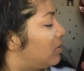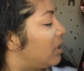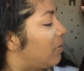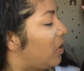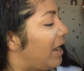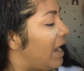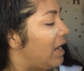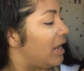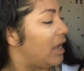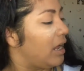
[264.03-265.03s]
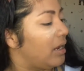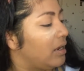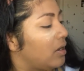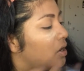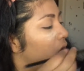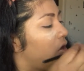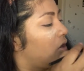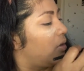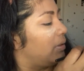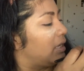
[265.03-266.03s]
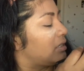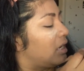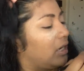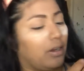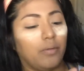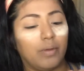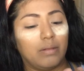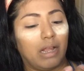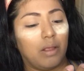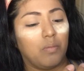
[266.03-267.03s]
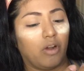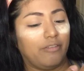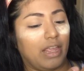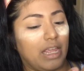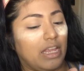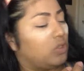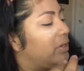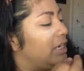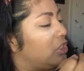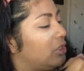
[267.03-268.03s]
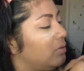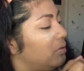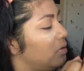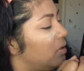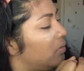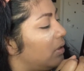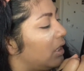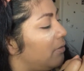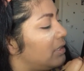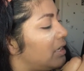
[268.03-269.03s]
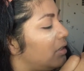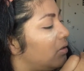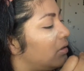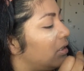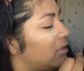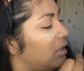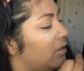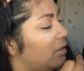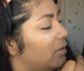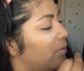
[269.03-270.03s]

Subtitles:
So I'm gonna go ahead and go with this color with my Morphe E22. What color was it? Oh, this color.